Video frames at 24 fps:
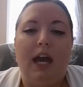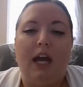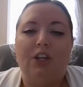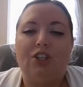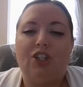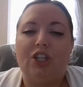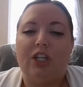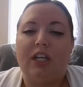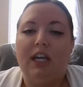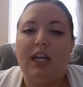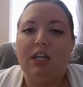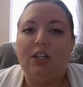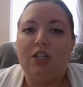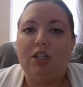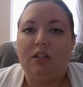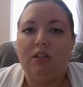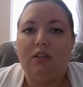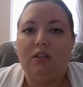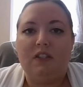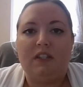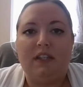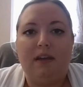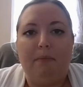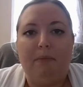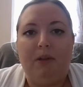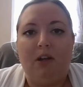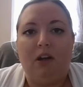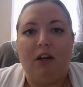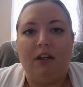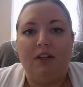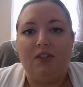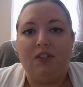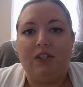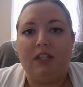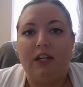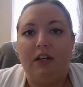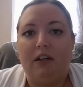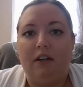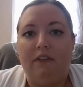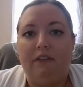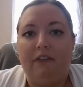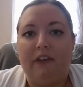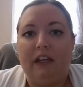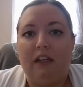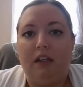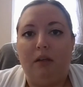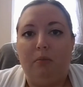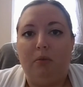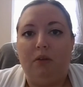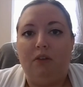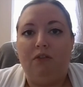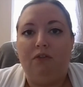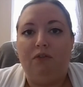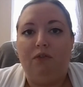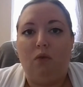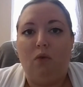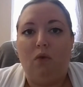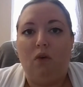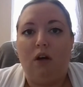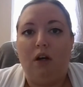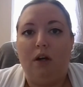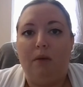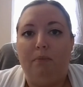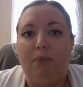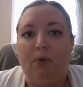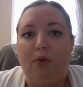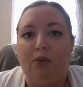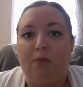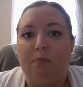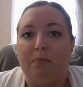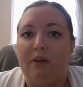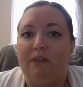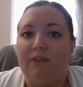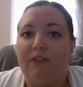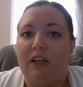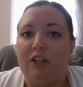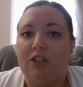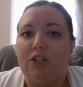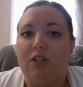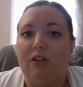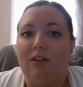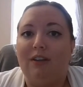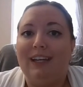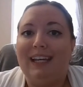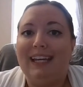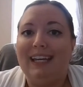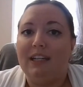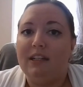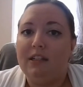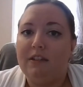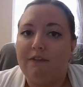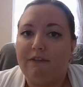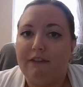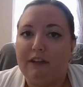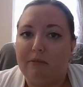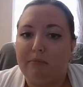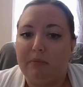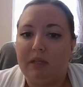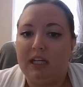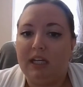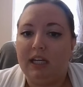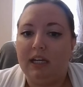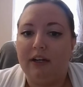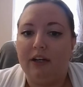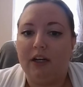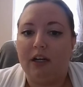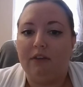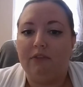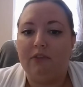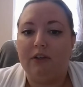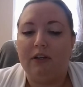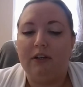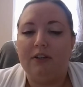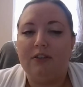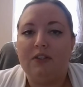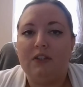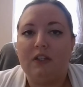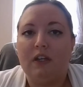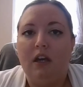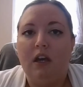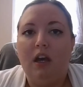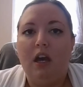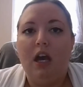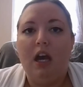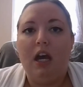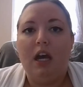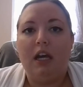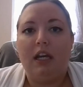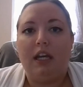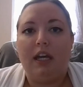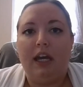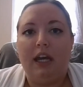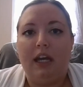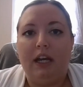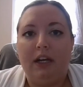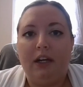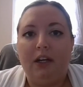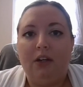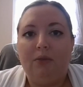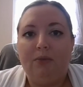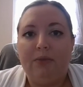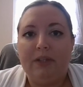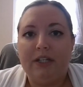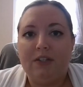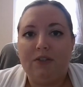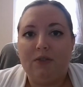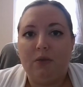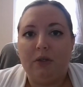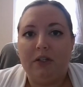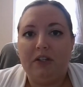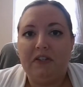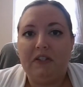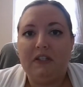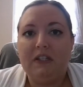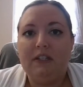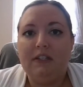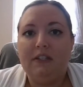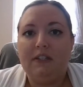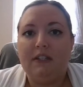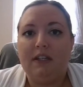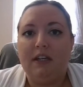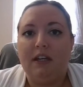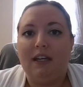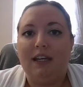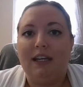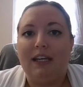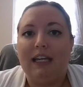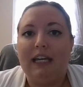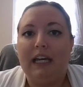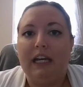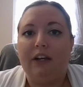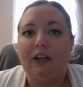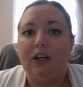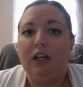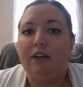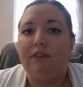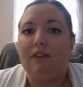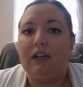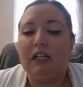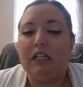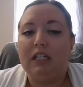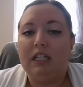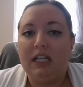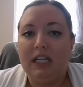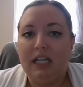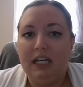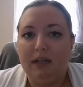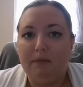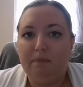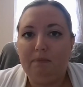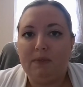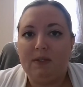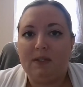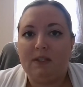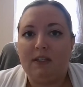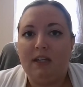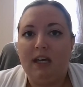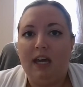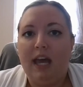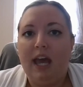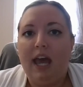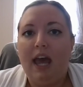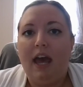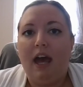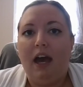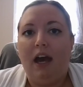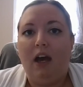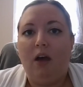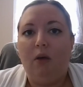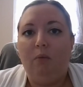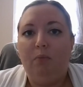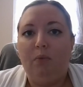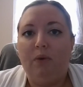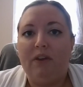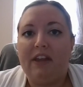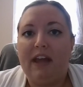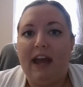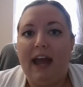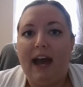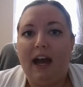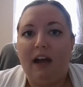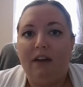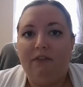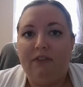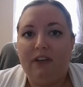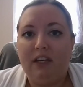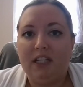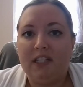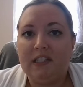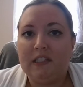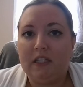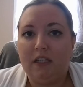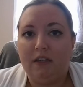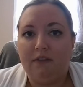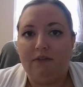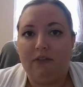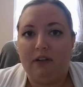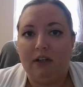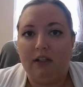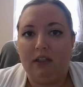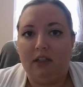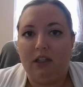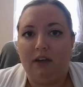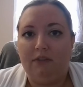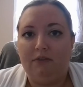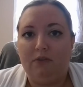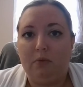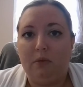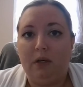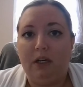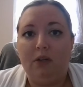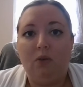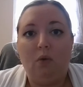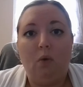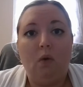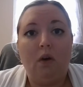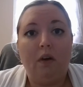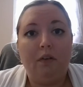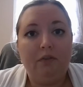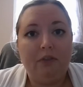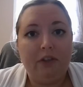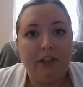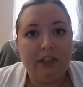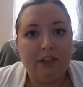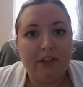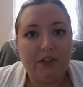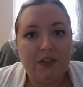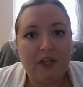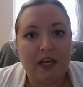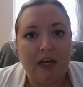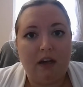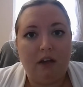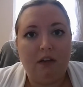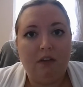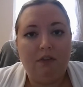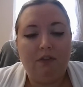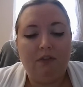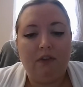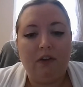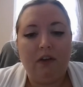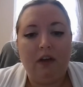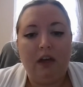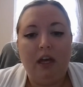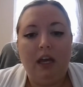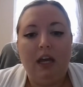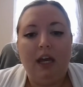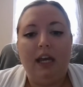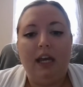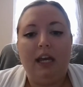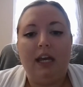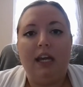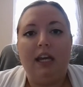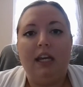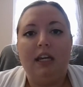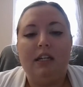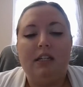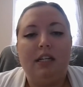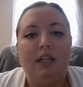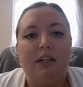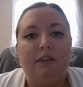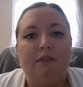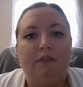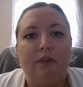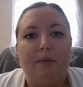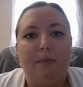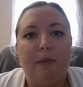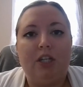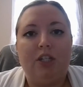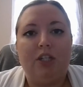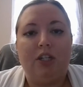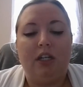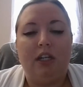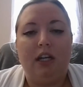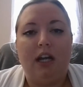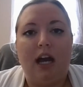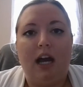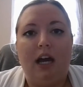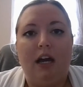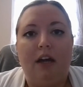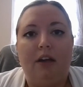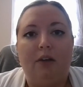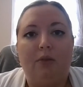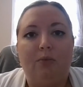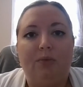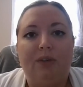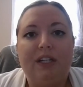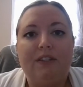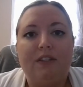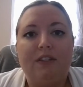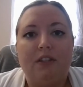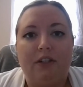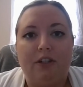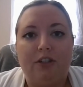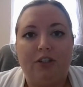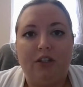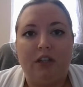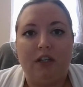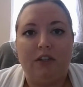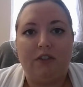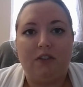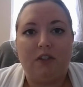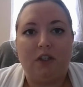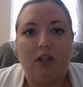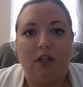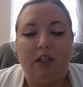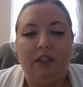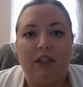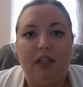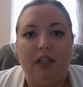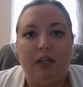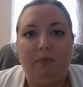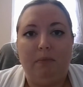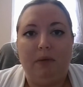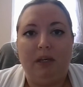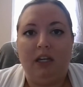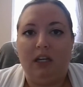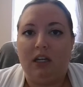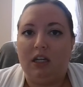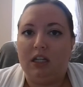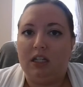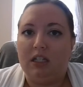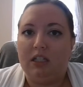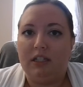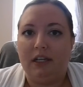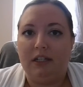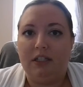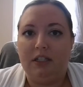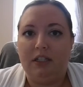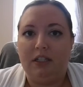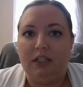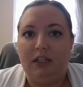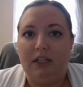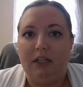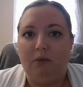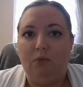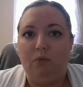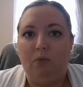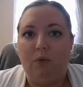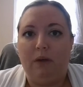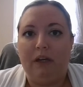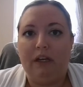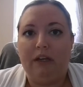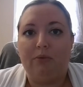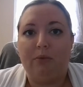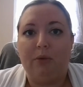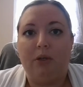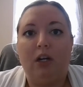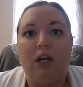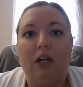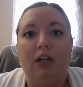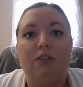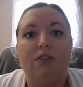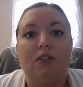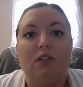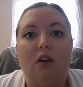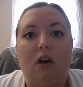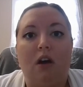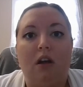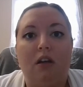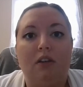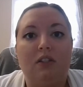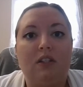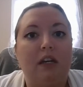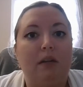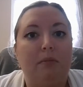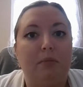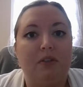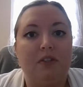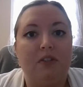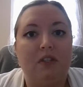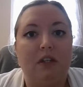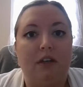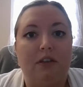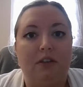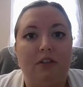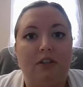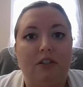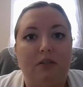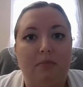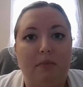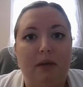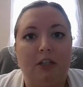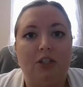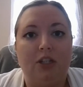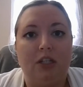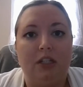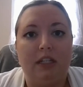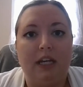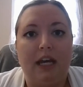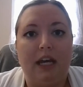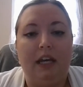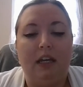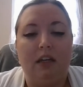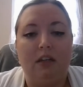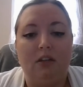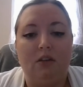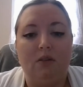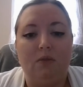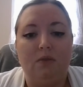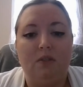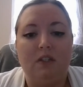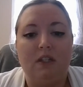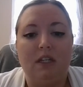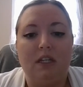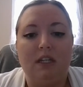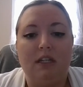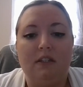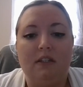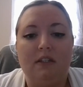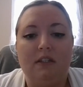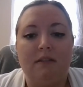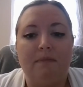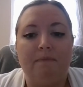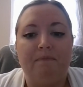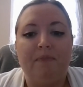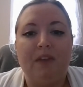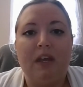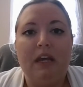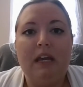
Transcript: educational seminars that are available for both professional and family caregivers, care resources, caregiving tips, help with advocacy for a loved one or for yourself, and information on research that's currently being conducted with regards to Alzheimer's and other dementia diagnoses.